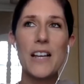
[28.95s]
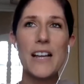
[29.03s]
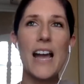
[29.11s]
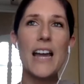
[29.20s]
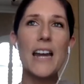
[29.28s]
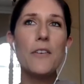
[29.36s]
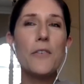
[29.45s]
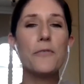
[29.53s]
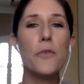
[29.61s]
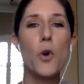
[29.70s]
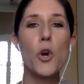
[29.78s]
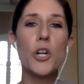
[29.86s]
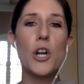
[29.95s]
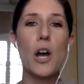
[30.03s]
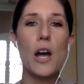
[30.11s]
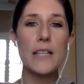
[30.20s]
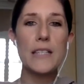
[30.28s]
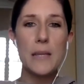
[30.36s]
kind of a foreign
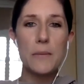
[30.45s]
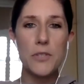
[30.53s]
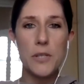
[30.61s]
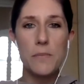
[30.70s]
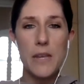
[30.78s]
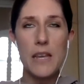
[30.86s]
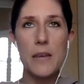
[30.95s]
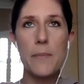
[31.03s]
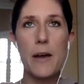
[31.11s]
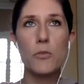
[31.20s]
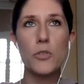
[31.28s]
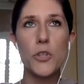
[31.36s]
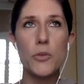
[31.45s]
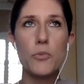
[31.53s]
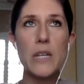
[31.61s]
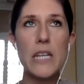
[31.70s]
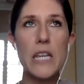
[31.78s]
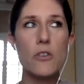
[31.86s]
concept to me about
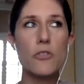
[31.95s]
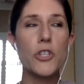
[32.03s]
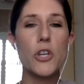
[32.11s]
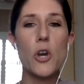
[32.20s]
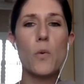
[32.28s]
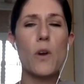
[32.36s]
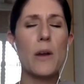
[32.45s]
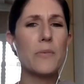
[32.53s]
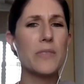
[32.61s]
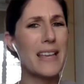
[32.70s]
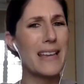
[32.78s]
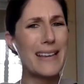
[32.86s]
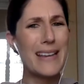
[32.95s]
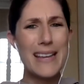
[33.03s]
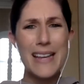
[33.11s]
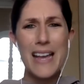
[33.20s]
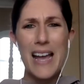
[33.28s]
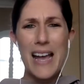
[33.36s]
three years ago, where I was like,
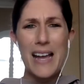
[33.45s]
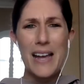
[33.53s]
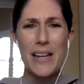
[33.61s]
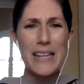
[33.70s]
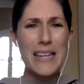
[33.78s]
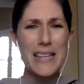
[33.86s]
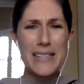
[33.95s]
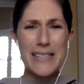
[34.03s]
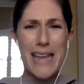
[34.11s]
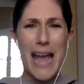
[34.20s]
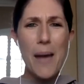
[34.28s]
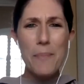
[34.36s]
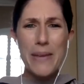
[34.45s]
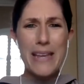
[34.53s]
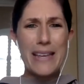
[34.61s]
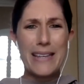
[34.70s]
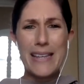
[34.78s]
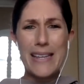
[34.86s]

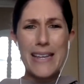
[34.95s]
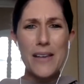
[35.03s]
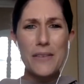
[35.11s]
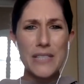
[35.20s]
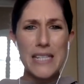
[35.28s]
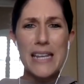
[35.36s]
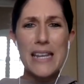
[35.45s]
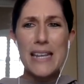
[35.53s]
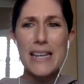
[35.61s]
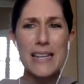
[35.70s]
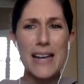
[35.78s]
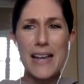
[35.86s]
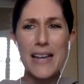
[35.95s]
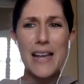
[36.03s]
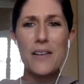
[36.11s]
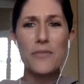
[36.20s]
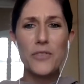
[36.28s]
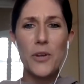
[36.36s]
tapping eft i
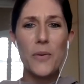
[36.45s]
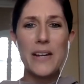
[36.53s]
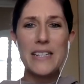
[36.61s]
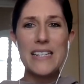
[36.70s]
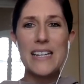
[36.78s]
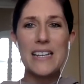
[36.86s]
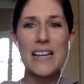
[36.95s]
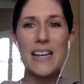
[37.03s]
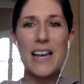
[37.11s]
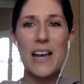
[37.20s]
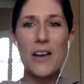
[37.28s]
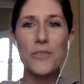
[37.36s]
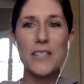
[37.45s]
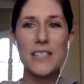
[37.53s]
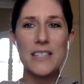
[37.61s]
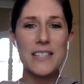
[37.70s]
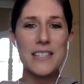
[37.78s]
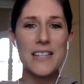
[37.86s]
have no idea how
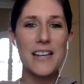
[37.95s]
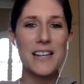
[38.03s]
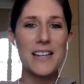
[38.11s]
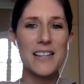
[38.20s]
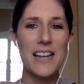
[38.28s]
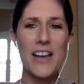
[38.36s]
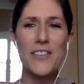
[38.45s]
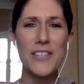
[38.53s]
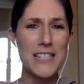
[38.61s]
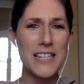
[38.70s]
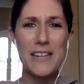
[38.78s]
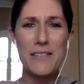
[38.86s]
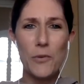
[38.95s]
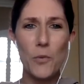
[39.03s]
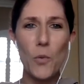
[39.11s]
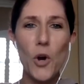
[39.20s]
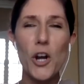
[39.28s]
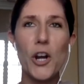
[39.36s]
this uh, how this can even
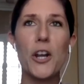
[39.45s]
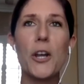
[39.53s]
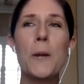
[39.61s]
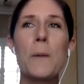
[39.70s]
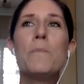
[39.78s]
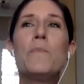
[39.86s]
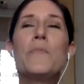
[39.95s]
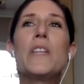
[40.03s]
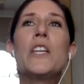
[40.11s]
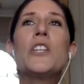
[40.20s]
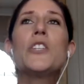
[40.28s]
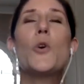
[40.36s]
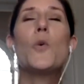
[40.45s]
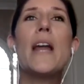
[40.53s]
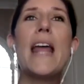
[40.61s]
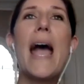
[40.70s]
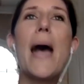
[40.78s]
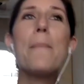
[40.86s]
work so
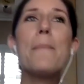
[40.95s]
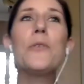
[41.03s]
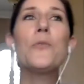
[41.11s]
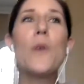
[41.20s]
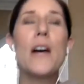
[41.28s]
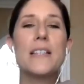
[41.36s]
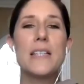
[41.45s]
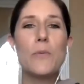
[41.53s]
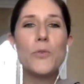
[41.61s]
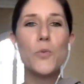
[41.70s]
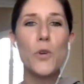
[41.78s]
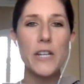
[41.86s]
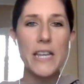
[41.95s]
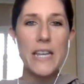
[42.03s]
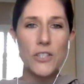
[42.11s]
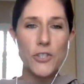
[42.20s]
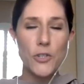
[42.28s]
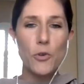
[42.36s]
what happened was i was working
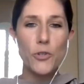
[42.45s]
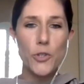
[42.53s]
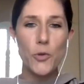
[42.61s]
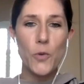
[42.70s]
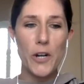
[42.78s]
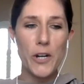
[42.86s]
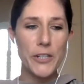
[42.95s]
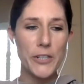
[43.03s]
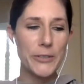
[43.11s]
in social work